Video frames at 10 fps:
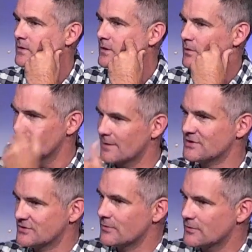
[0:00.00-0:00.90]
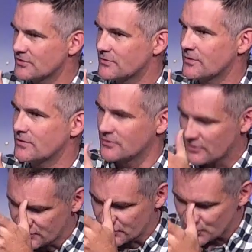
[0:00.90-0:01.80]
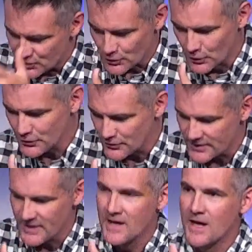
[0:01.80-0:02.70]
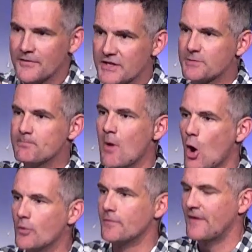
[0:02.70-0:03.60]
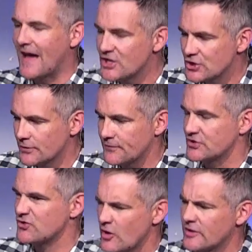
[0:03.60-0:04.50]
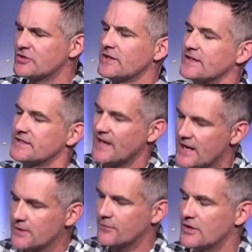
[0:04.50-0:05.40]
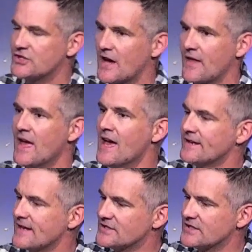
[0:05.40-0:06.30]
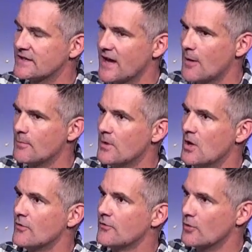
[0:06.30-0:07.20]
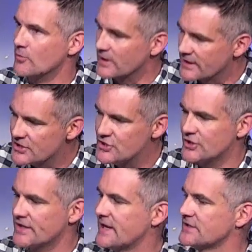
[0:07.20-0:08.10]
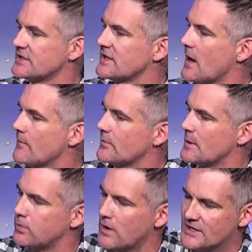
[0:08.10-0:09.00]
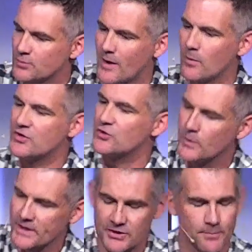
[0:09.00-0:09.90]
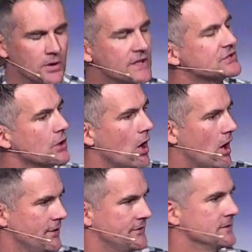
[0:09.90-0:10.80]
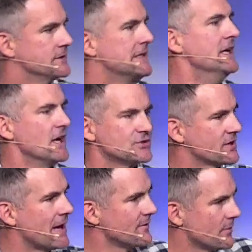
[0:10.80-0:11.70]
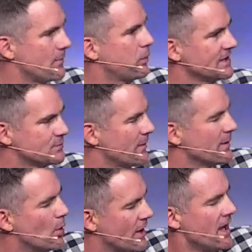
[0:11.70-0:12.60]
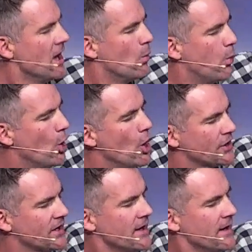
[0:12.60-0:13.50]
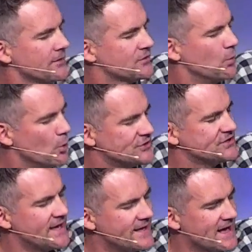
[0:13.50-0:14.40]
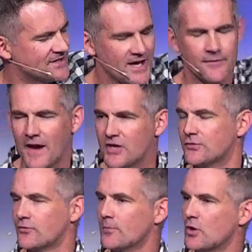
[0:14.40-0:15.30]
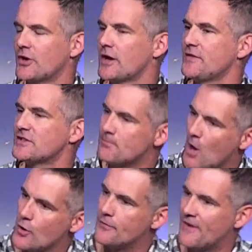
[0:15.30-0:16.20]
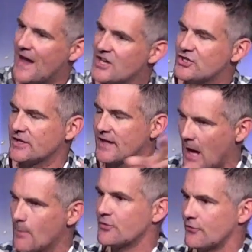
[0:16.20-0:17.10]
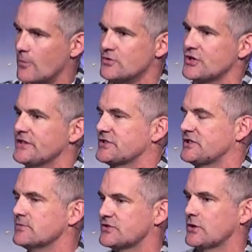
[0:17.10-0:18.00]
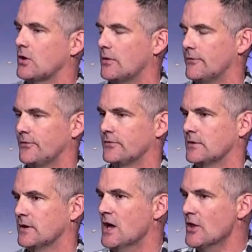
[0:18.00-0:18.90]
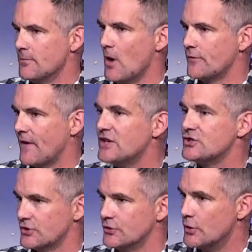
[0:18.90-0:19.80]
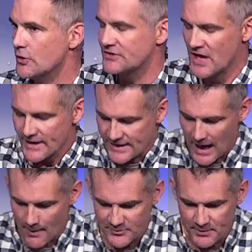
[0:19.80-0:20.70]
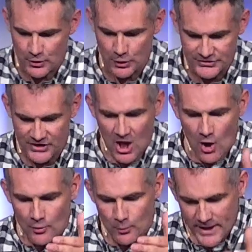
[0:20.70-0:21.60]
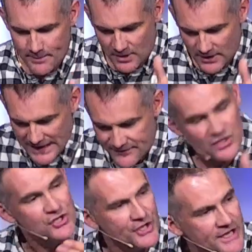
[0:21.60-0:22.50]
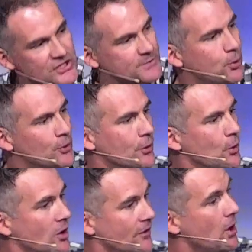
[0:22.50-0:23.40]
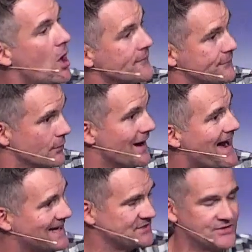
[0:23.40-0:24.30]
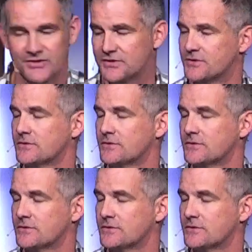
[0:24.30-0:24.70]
Well, let me just assure you that this motivation for strenuously contending for each other doesn't come from religion. It doesn't come from a place where we're doing it to please God. It's not coming from a place where we want to work towards getting our salvation from God. No, this motivation comes from Jesus himself. The motivation to do this comes because we believe that Jesus put it all on the line for us.